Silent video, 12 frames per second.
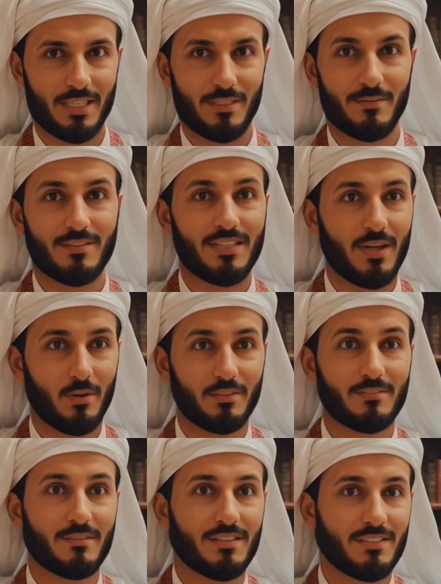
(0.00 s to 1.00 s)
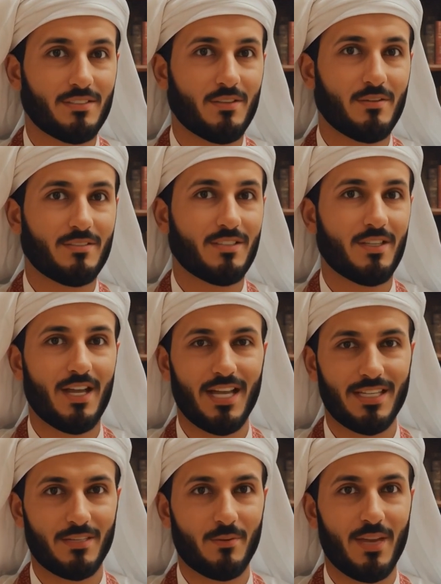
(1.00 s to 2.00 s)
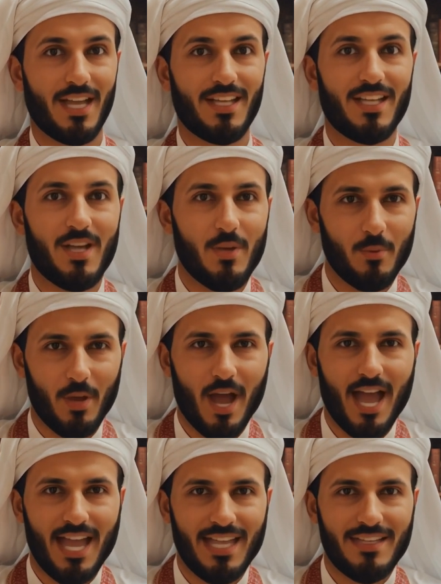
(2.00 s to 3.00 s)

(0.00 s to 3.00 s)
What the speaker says: but they ultimately chose to lock it away. Why?